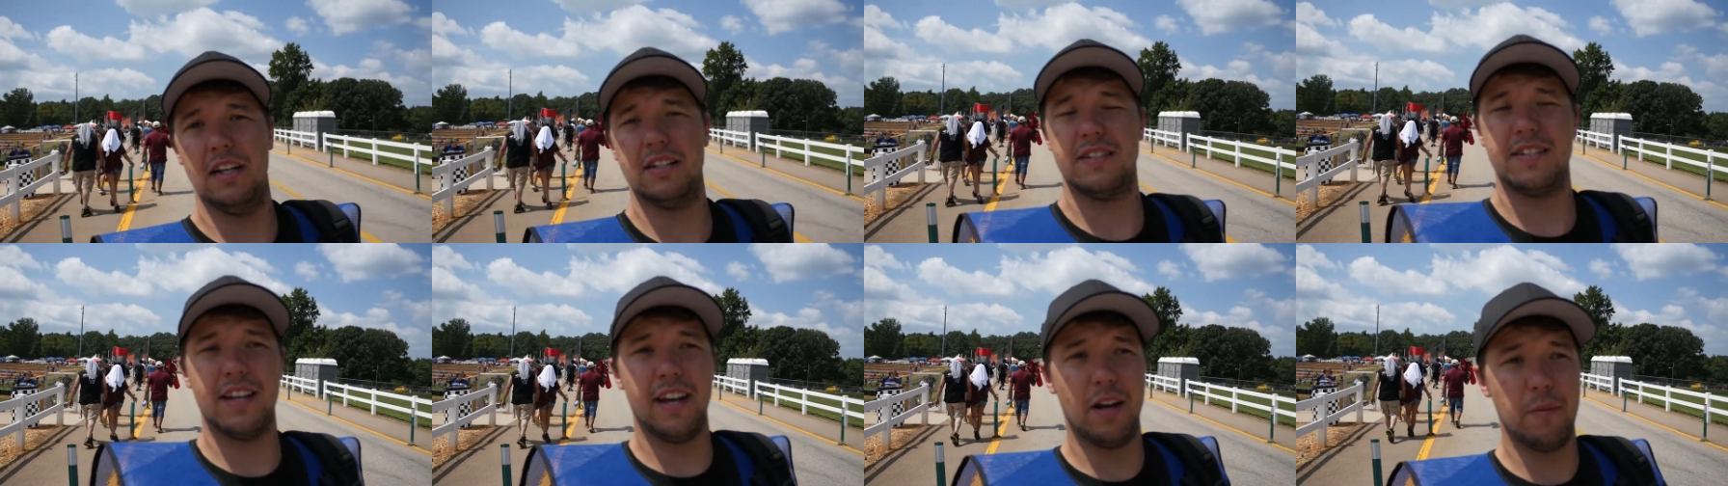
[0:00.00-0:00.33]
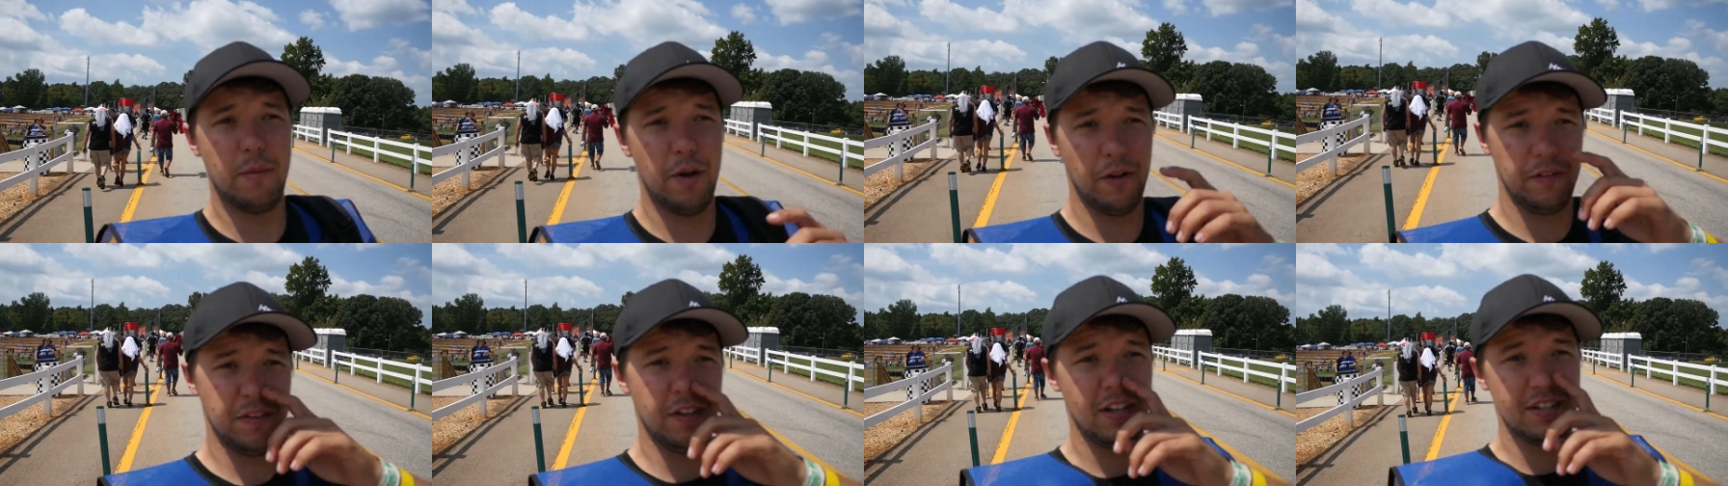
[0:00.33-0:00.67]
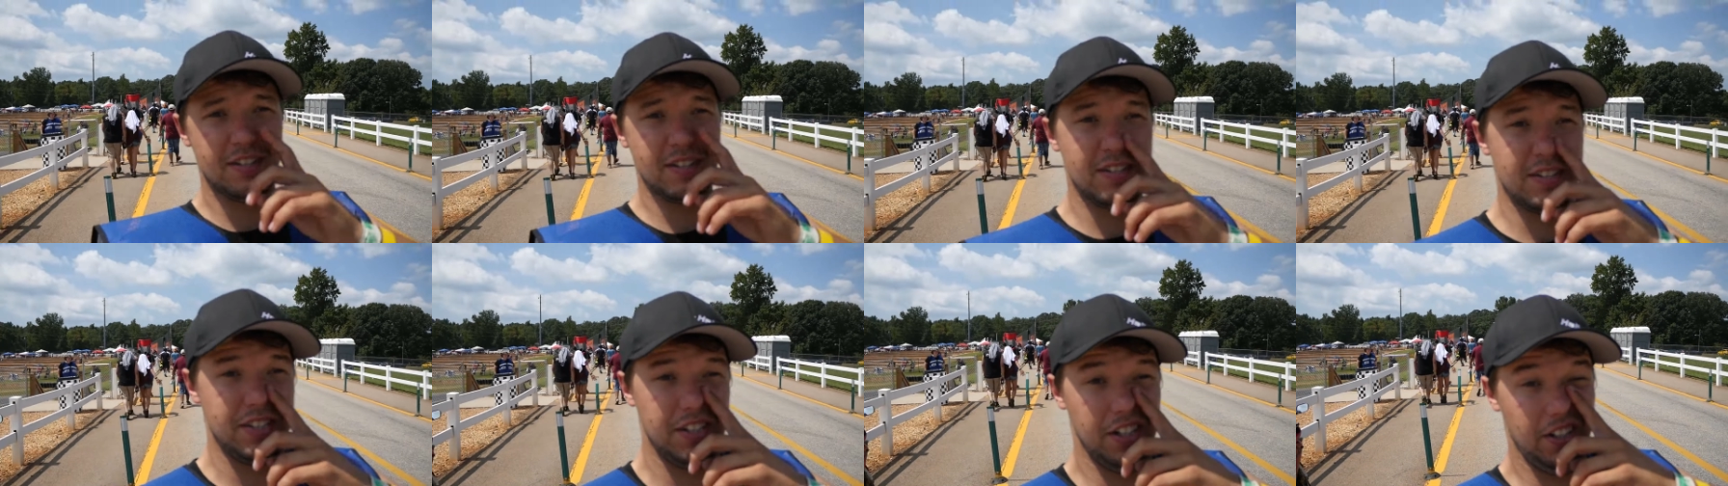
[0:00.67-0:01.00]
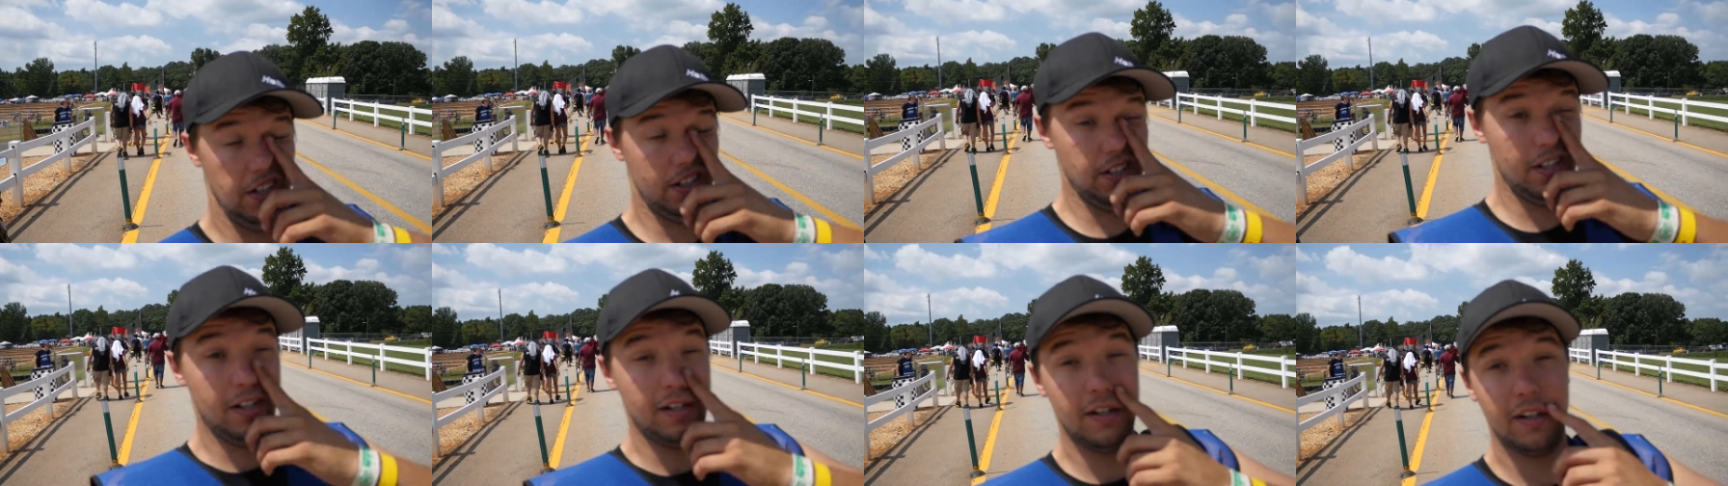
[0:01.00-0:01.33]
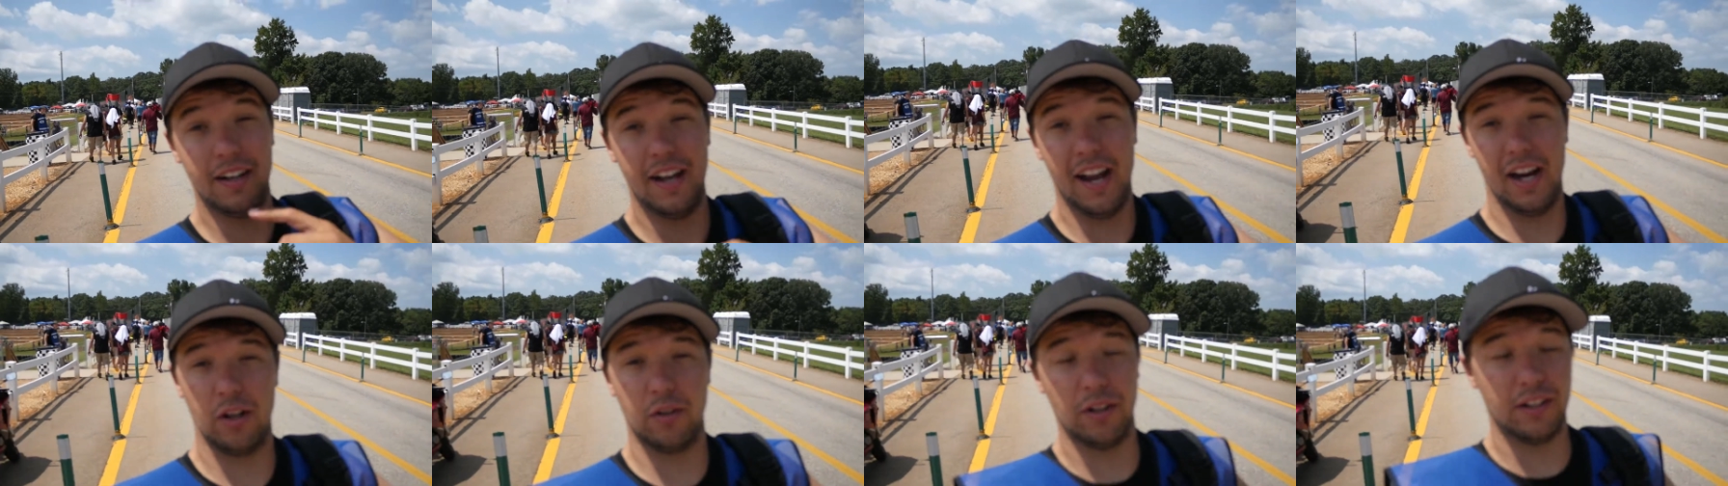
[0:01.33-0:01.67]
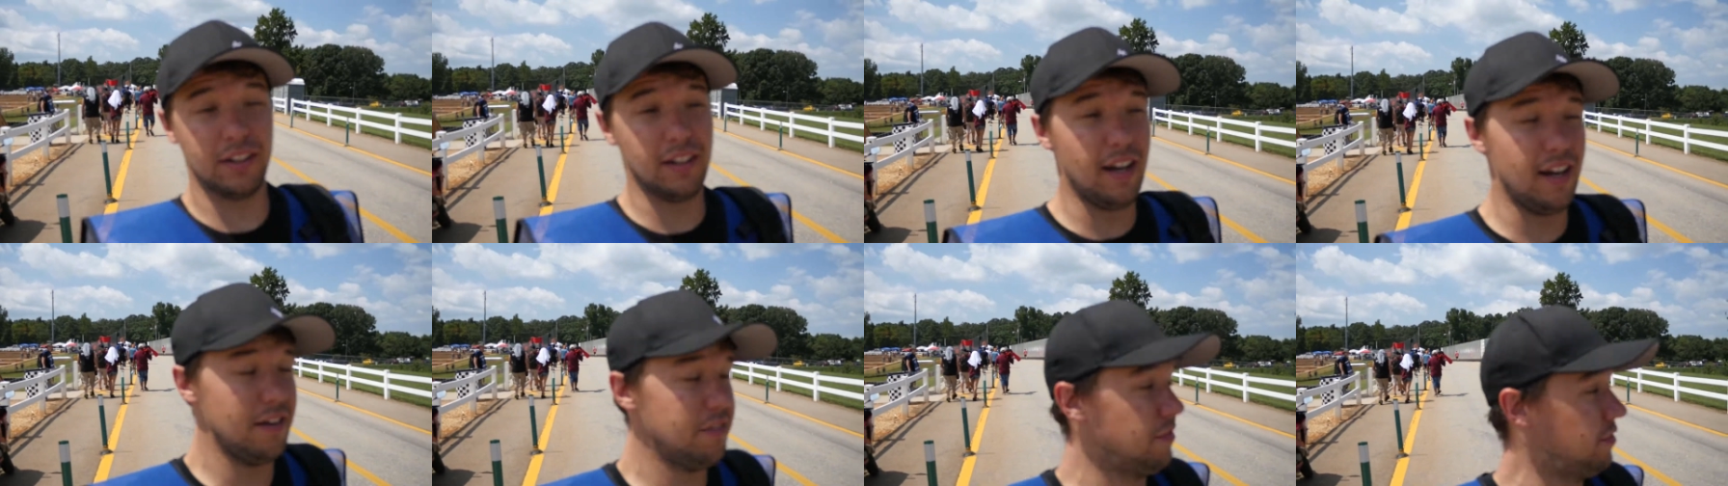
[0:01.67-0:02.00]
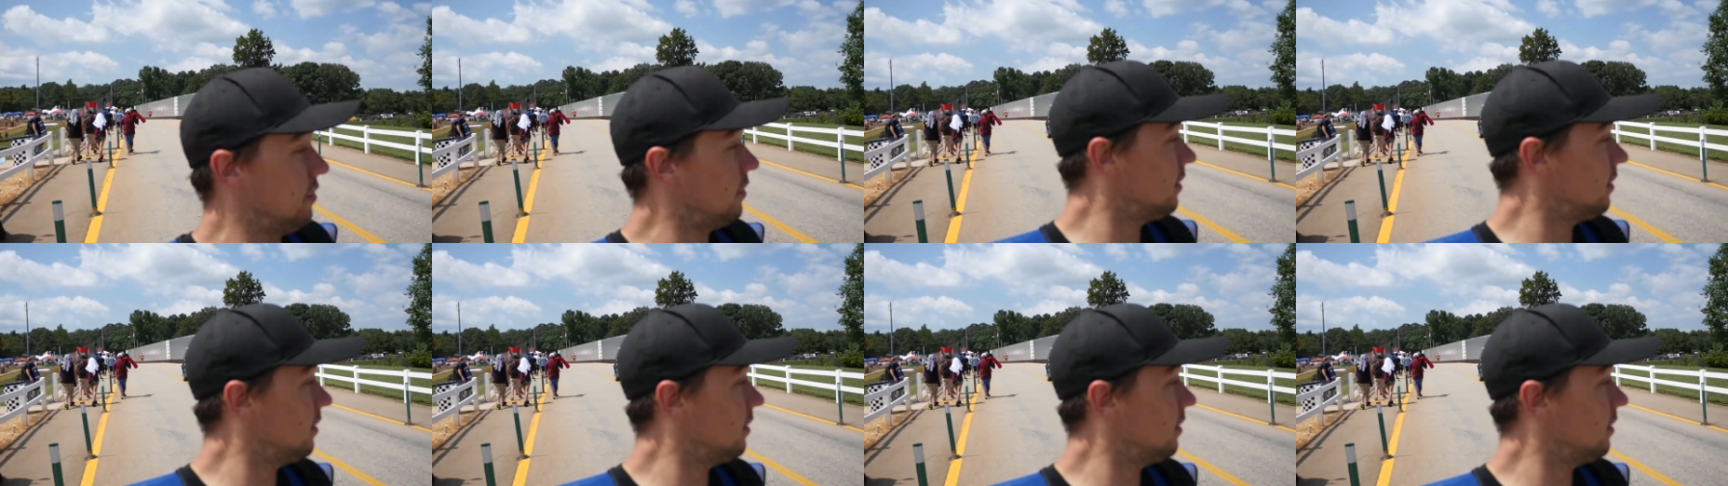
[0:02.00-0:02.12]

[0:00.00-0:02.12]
That about does us here at Gridlife.